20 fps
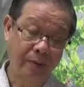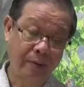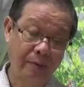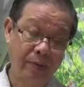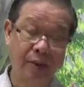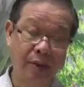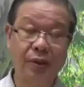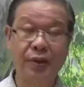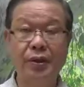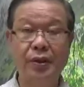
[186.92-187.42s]

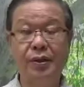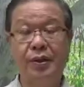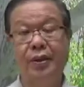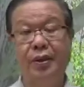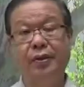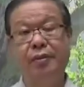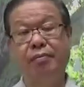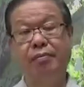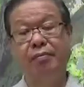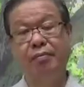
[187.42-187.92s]
Because it's
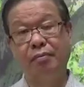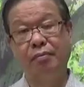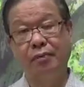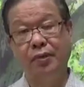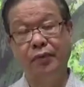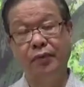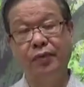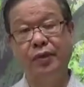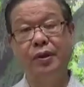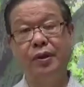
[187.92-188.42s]
a
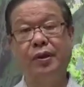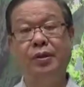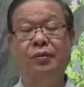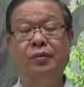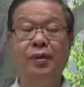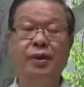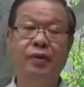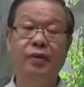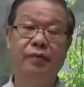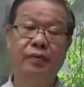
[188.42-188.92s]
convenient
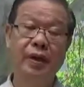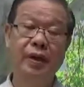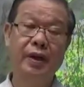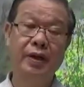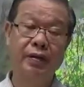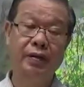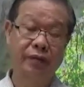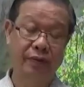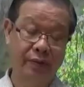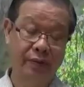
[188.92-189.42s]
way of
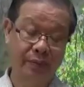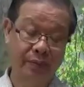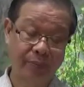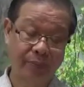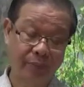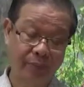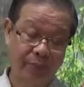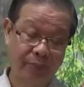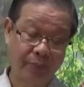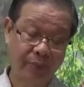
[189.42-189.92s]
life.
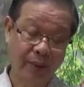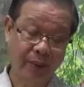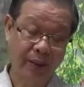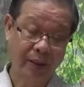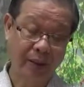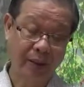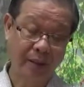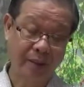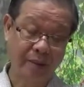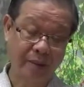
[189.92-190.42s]

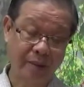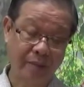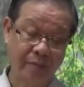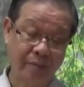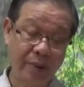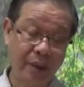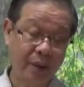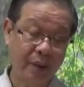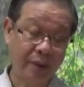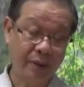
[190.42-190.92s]

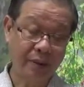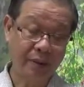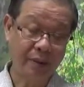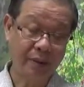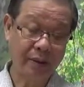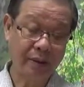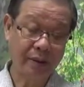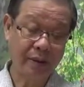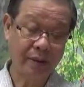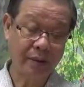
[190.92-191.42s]
But
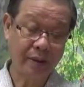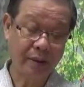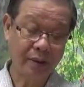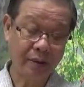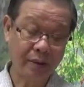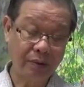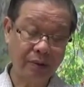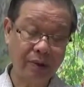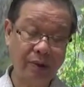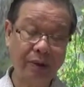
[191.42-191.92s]

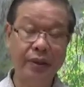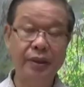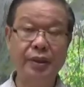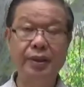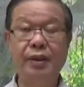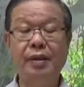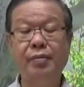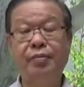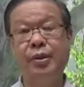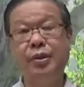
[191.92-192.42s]
Sakulu
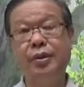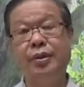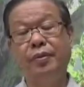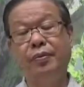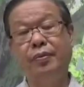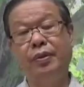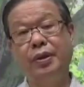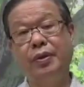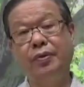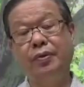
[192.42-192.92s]
Dai happens to
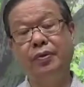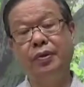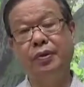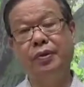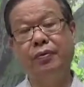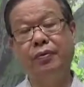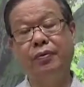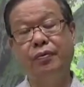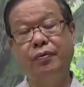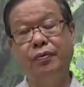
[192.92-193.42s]
be one of
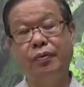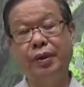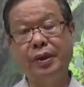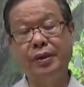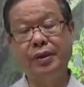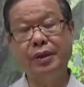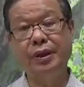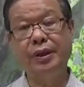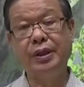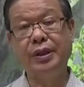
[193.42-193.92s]
those
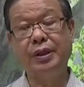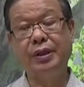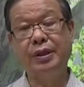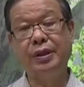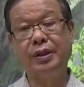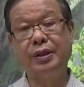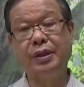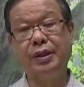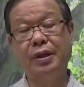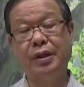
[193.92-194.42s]
very
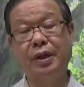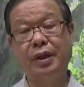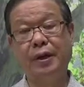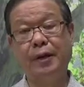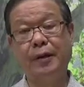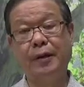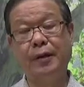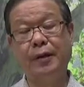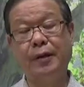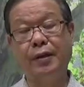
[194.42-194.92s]

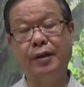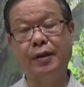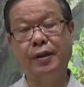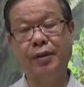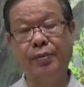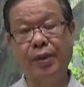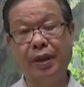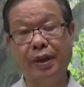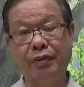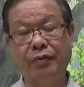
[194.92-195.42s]

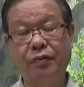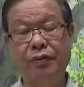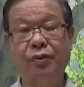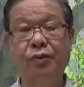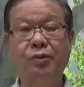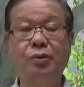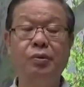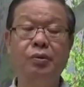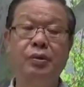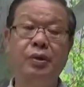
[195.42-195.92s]

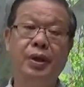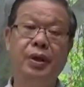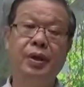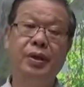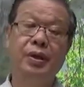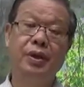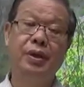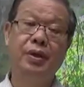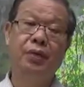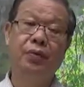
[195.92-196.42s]
respectful
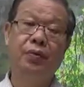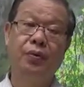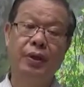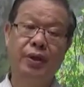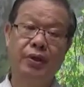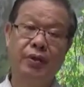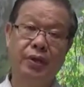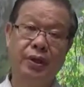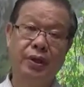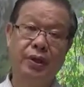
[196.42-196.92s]

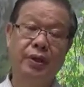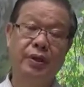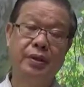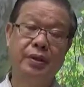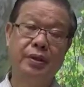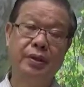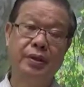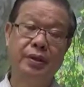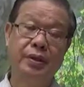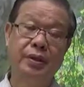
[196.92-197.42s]
wanderer
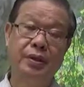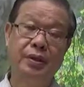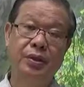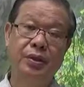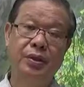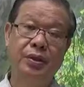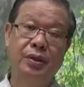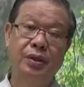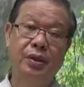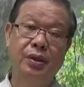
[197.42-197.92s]

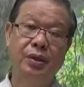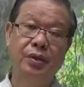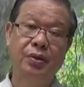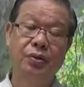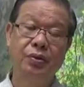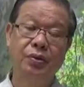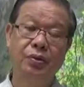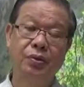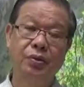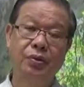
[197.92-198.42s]

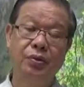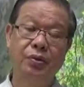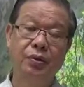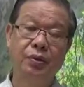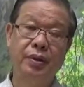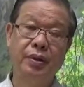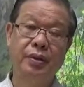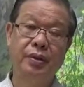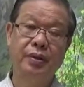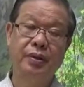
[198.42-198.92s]

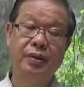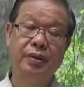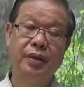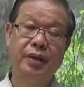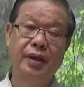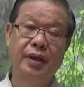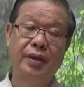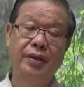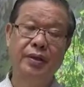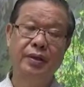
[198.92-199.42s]
who
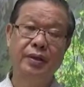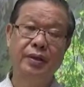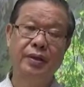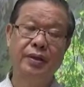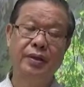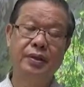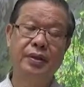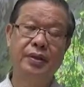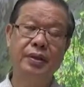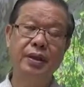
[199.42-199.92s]
has
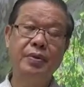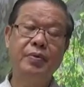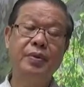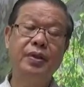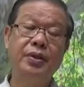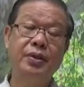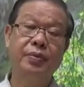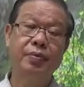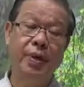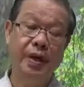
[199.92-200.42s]
this deep
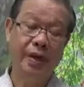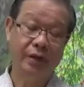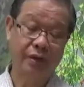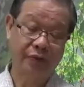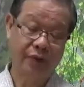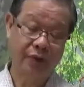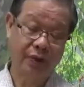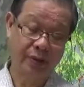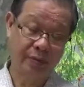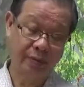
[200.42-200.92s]
respect
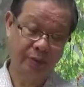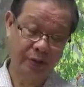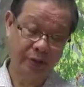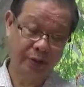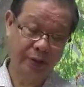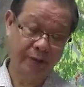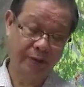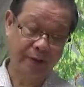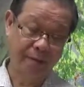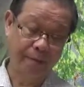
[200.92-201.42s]
for the Buddha.